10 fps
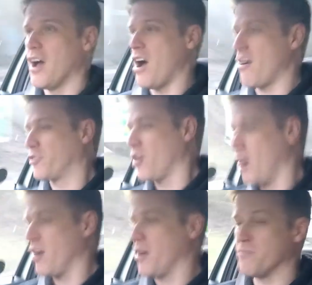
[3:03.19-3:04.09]
I've
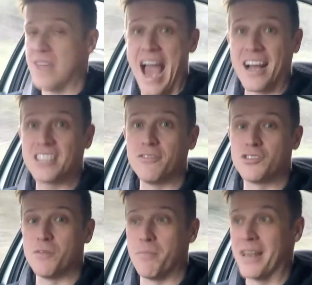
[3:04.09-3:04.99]
got active
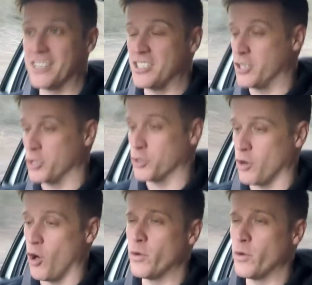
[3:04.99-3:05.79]
stability control,